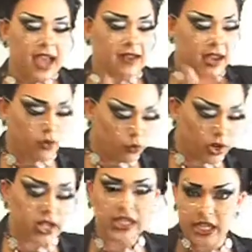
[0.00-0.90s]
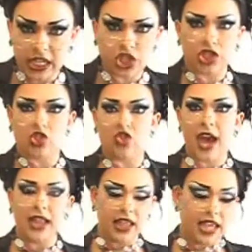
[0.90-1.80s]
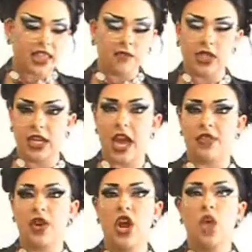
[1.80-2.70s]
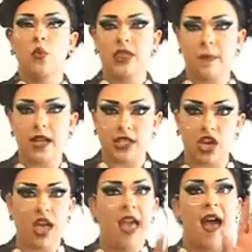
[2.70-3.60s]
and I really did just try to link them together with the best look.